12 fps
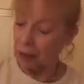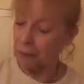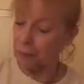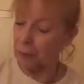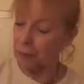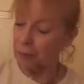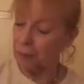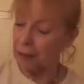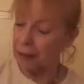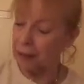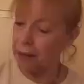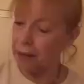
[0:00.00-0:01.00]
I
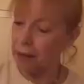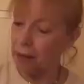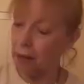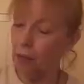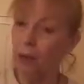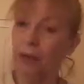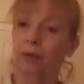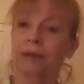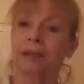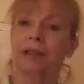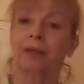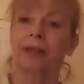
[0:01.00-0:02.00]
probably will
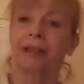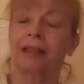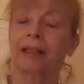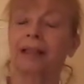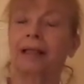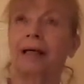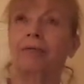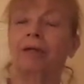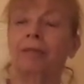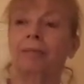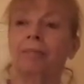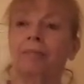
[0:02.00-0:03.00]
do. I think
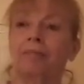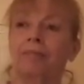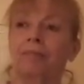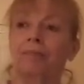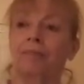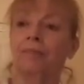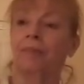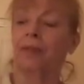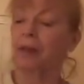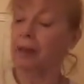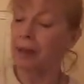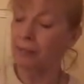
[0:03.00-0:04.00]
they're...
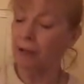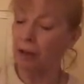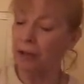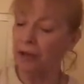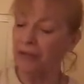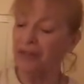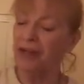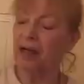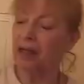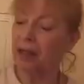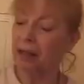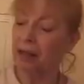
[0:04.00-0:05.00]
I've got
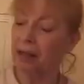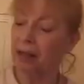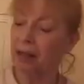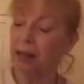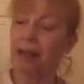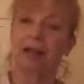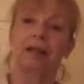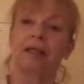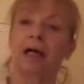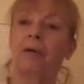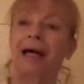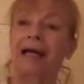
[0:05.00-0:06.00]
nothing,
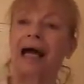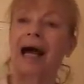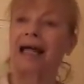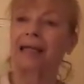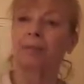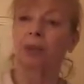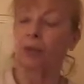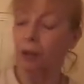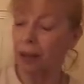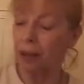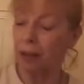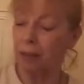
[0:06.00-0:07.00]
no animal
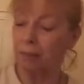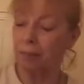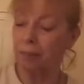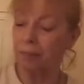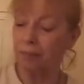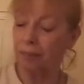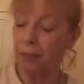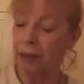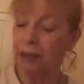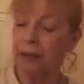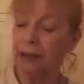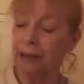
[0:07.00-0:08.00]

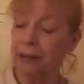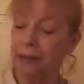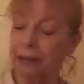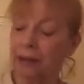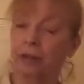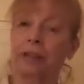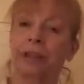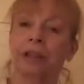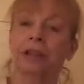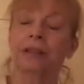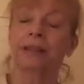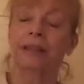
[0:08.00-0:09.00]

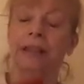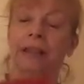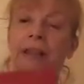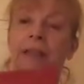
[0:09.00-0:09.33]
secretions in